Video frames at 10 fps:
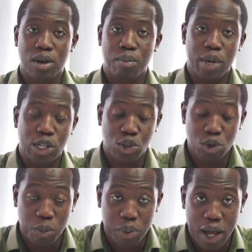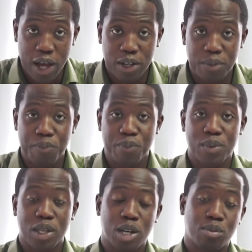Make sure you apply them,
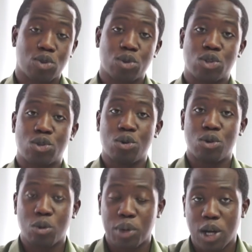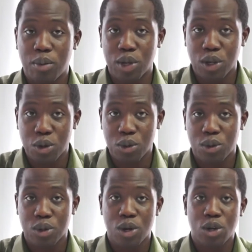and I'm sure soon you'll become the
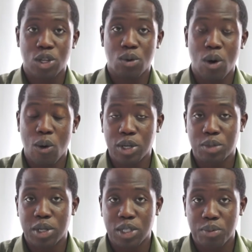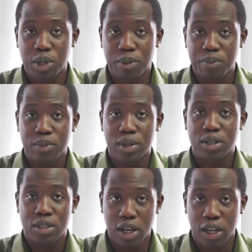youth you were always meant to be.
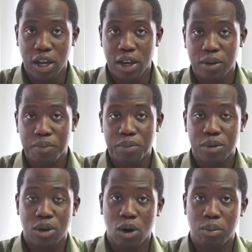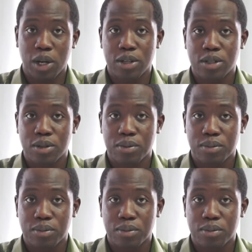Take care. God bless.